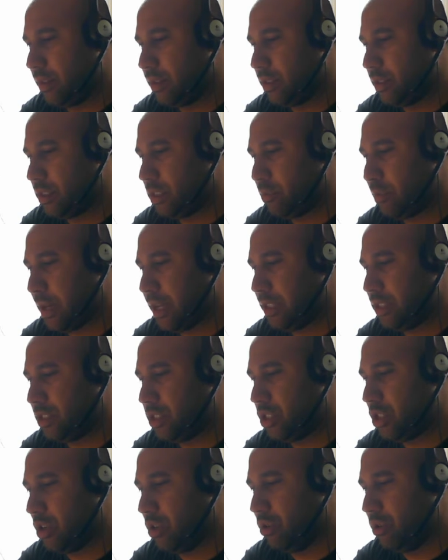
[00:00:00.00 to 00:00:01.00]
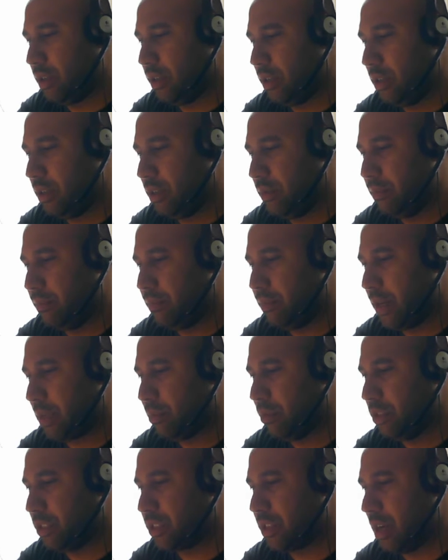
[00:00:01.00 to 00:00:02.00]
Space Show and Back
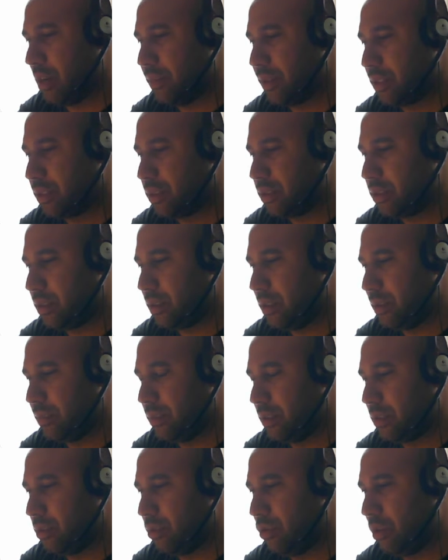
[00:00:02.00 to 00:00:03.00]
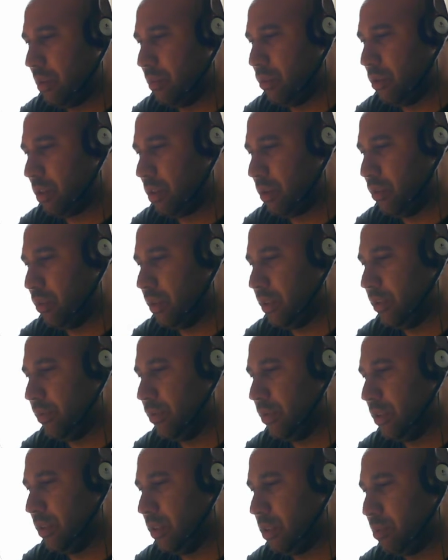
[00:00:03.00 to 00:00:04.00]
Porch Comics. That's who I'm working with
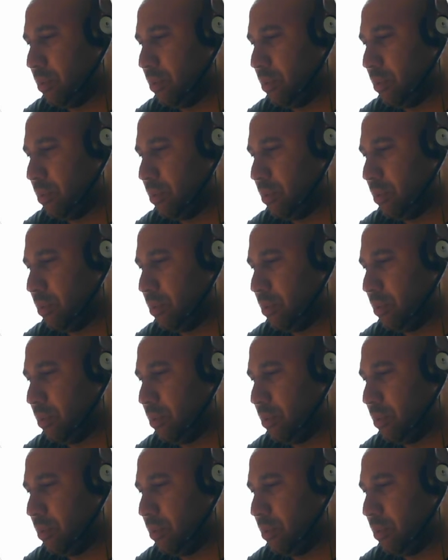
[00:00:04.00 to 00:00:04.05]
for this